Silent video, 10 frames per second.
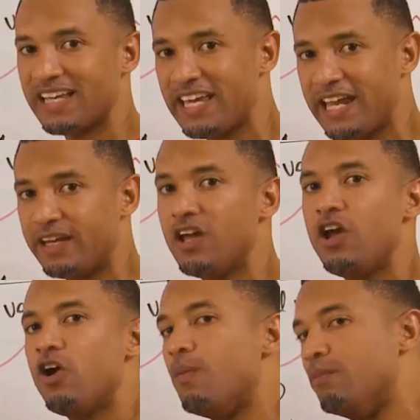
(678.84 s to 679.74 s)
Again,
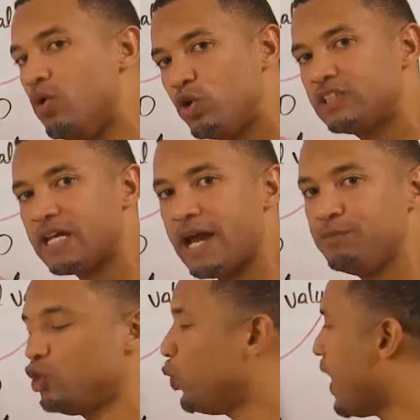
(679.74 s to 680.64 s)
most
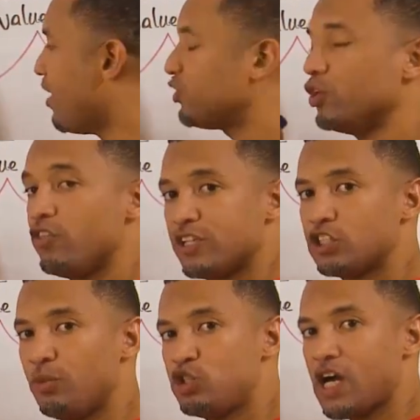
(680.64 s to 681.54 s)
times you have to do the
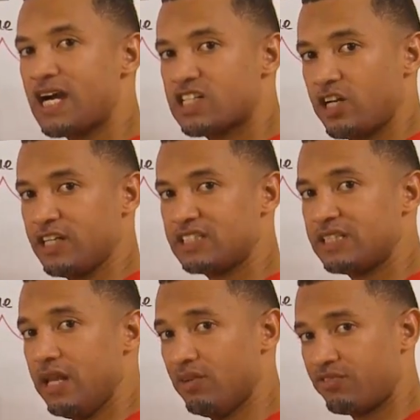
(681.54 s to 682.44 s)
subtraction
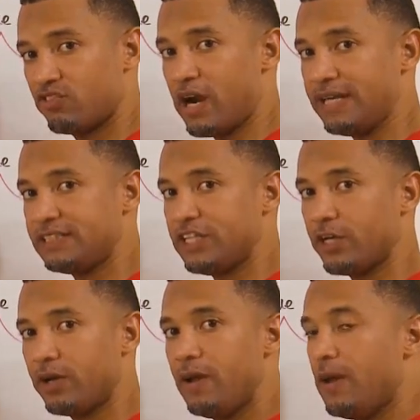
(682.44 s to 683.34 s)
yourself right here,